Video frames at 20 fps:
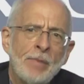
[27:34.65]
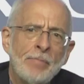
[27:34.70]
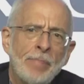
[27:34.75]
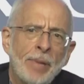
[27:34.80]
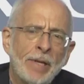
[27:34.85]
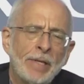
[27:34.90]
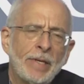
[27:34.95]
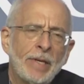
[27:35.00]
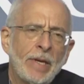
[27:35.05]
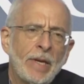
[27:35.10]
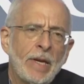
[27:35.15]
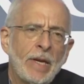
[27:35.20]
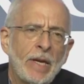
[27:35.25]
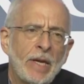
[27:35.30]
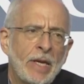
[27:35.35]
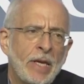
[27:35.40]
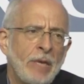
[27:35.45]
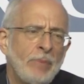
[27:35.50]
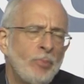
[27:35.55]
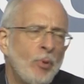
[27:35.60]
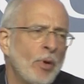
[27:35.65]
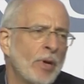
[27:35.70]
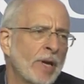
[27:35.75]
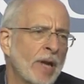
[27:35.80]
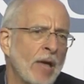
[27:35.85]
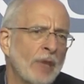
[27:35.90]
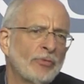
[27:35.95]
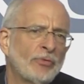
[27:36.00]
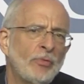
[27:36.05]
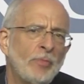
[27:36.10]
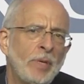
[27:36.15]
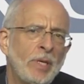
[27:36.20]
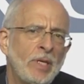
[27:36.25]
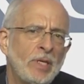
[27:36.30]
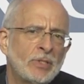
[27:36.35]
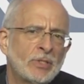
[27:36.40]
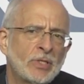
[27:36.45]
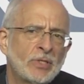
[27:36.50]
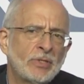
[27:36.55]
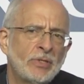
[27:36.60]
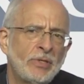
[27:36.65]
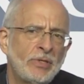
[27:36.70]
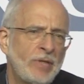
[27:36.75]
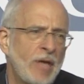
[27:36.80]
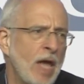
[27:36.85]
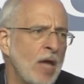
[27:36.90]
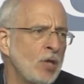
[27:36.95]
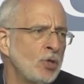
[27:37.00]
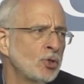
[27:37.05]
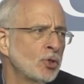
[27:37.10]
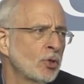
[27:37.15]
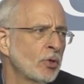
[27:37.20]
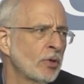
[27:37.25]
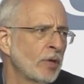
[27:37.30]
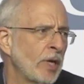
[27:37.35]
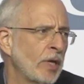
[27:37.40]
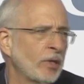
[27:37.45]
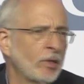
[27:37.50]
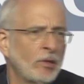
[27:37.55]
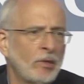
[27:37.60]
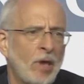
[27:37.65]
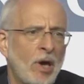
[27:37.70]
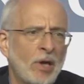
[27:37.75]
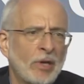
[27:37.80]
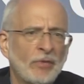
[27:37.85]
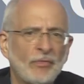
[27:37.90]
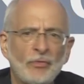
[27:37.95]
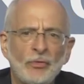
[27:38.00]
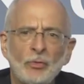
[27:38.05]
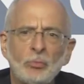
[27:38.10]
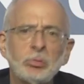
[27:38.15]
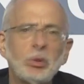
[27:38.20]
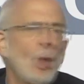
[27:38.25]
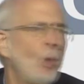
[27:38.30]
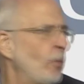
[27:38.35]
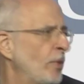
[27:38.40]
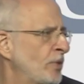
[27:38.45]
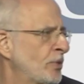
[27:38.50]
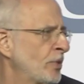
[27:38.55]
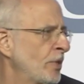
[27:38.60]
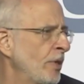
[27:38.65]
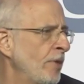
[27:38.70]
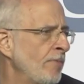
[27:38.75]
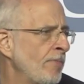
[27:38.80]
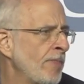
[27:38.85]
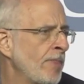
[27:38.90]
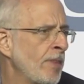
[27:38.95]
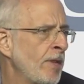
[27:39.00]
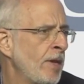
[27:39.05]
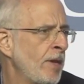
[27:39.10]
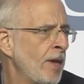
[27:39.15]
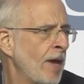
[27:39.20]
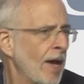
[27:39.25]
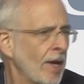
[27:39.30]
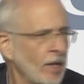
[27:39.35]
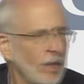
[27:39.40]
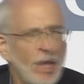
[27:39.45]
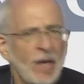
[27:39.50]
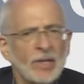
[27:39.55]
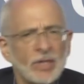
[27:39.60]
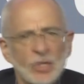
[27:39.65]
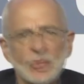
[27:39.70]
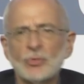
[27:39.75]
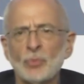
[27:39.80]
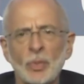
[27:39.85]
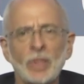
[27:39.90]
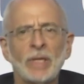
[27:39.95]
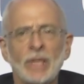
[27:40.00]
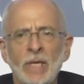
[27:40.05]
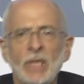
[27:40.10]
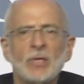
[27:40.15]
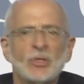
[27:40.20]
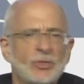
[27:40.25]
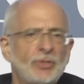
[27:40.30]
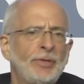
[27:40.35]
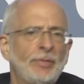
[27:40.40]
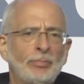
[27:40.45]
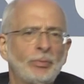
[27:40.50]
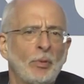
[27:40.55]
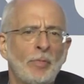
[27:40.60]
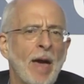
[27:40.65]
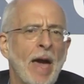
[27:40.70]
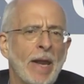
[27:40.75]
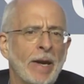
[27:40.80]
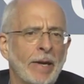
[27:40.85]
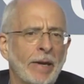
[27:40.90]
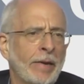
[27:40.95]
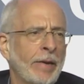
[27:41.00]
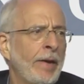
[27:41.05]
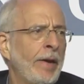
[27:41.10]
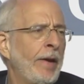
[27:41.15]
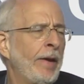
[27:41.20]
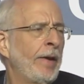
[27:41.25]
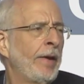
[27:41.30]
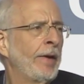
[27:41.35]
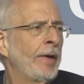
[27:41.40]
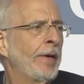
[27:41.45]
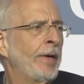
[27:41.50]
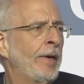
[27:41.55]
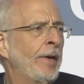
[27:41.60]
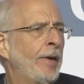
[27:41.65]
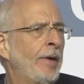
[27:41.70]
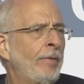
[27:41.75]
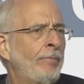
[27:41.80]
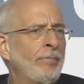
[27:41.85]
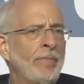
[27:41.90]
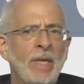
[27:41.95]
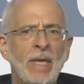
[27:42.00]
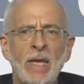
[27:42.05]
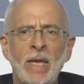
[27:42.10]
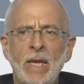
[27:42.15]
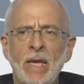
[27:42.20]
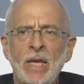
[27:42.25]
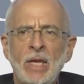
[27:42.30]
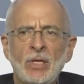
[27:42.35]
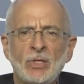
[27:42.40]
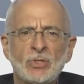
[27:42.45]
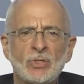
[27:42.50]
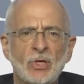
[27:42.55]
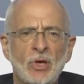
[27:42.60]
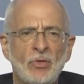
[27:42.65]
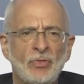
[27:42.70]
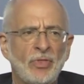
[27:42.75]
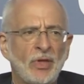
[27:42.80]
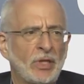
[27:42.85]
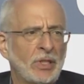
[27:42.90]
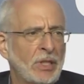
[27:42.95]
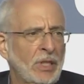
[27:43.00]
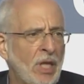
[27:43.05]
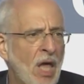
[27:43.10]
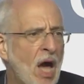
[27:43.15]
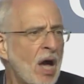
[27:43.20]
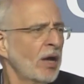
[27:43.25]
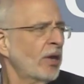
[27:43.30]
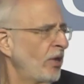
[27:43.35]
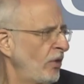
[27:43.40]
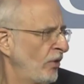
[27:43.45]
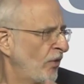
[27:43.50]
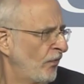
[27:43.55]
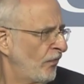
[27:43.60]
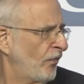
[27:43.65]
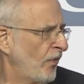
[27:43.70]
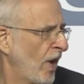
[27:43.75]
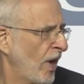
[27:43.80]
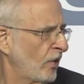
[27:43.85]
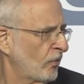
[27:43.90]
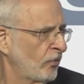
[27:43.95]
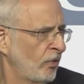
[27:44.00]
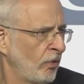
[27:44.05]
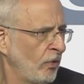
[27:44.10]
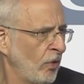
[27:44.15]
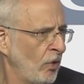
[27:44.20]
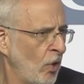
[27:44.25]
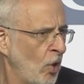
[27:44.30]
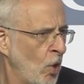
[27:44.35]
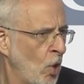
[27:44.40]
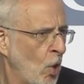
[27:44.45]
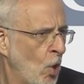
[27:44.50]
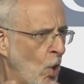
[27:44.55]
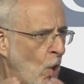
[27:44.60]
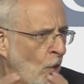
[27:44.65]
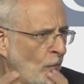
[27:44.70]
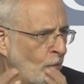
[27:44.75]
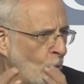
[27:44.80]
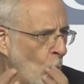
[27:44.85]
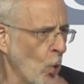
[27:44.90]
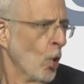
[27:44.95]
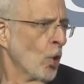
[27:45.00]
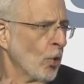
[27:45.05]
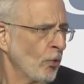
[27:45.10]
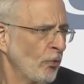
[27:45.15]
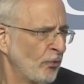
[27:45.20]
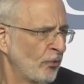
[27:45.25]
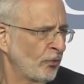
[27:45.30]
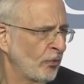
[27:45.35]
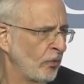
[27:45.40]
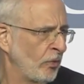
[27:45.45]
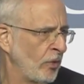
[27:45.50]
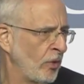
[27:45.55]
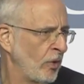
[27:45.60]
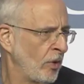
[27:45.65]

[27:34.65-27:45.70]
But he pointed out to me, he says, the danger in a lot of diplomacy, and a lot of this really is diplomatic, is the lock-in effect of words.